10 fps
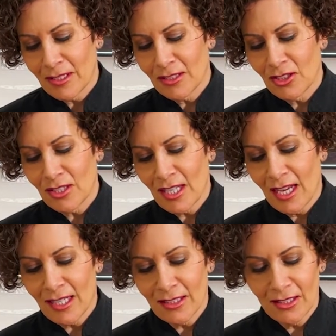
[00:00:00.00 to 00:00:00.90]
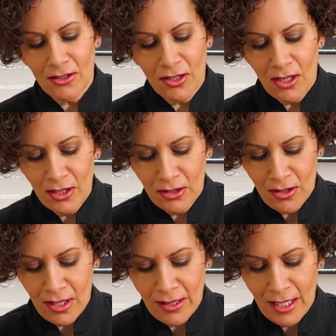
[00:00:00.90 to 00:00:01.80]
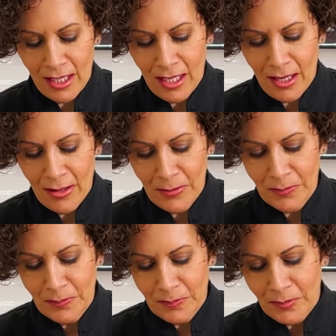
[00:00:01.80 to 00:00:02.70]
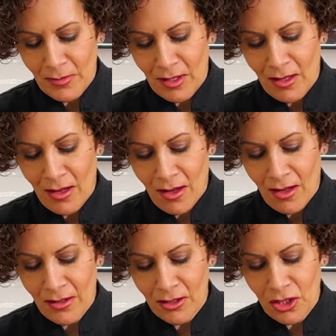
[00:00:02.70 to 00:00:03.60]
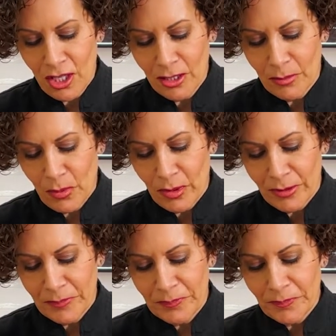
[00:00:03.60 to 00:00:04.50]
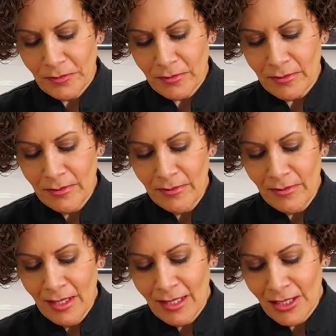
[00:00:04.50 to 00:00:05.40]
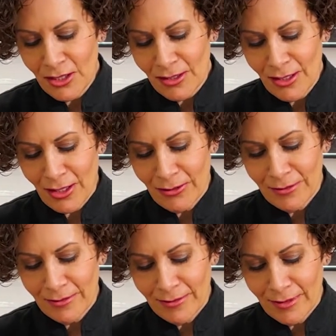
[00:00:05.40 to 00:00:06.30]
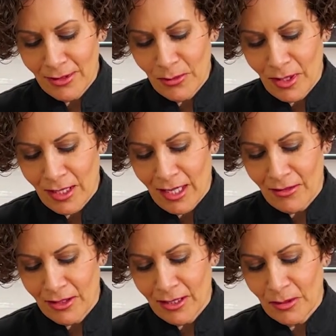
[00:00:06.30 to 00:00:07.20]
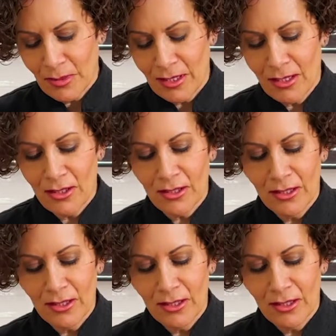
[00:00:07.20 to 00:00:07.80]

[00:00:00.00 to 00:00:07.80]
Just add a little color on the chocolate board, because you know you want to have a little bit of color.